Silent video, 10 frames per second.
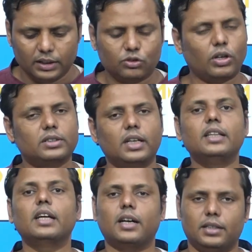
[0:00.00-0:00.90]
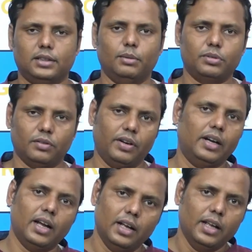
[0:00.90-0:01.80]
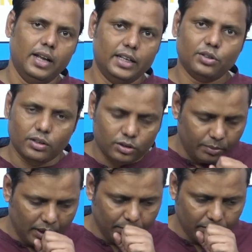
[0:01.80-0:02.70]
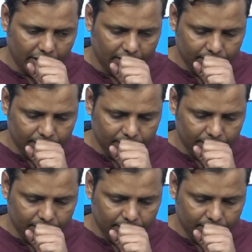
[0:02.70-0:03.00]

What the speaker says: structure and the customs of India is also being provided.